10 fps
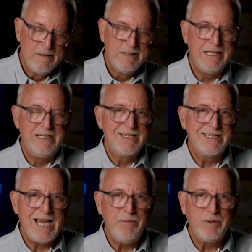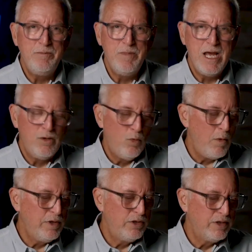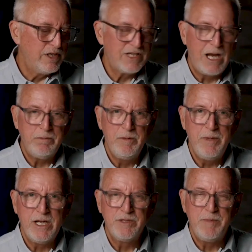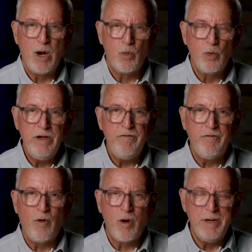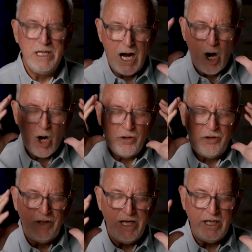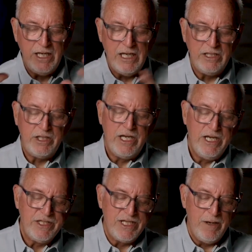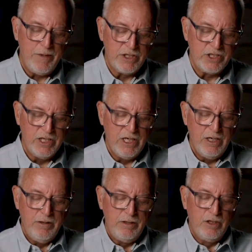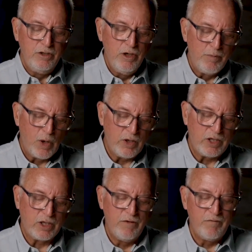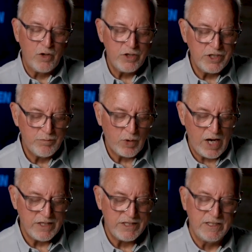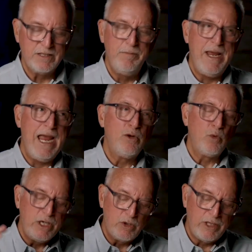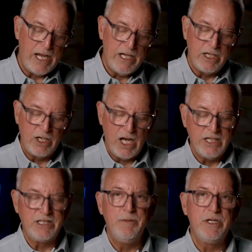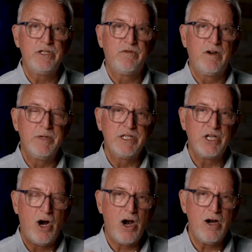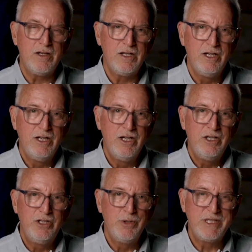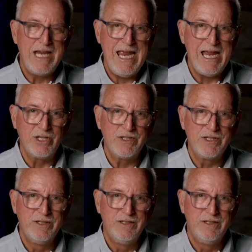See, discipling men, and what we do in discipling men is about reforming our thinking into His image. The new birth, the conversion process, a man recreated in God's image from his heart to his hands.